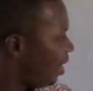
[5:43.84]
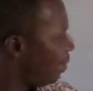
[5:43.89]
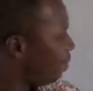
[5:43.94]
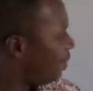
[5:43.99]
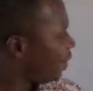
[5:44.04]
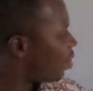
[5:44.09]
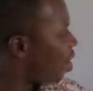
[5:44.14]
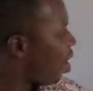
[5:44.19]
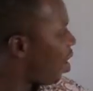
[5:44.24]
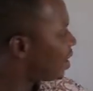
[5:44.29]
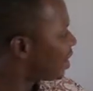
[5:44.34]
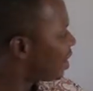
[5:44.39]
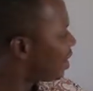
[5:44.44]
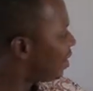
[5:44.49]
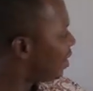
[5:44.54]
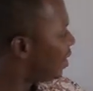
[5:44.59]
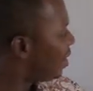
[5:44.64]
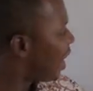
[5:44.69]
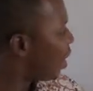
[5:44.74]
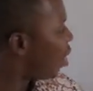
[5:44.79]

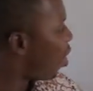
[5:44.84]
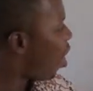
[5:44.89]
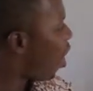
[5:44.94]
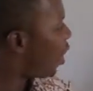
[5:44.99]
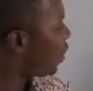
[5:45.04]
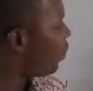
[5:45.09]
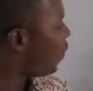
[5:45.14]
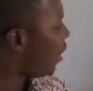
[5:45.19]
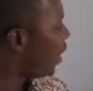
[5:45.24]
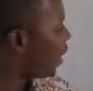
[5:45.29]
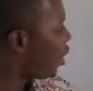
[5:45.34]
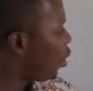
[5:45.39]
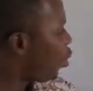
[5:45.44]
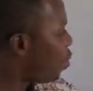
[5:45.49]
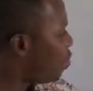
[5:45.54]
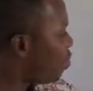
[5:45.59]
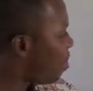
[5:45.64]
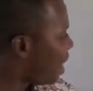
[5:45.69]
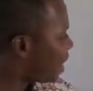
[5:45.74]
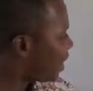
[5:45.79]
because the chord
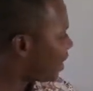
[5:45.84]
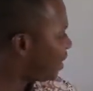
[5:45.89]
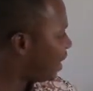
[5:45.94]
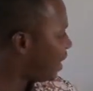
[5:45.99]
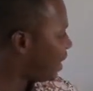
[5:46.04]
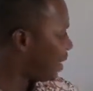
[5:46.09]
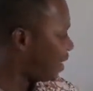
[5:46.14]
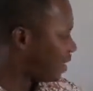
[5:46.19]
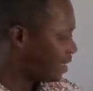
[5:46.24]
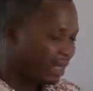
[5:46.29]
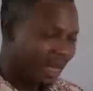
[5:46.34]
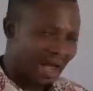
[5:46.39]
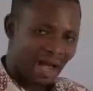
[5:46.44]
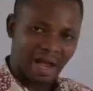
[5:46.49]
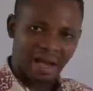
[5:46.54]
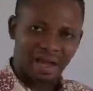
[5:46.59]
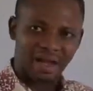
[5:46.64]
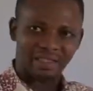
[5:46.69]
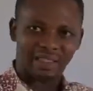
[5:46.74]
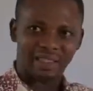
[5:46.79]
PQ makes the
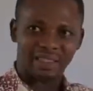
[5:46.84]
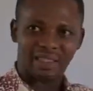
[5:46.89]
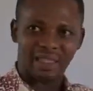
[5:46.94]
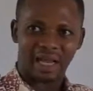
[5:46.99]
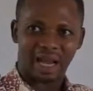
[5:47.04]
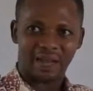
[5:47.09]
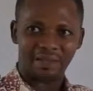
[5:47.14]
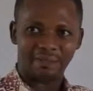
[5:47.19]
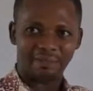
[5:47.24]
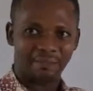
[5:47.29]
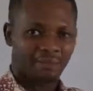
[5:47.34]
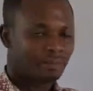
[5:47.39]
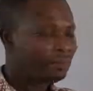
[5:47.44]
angle theta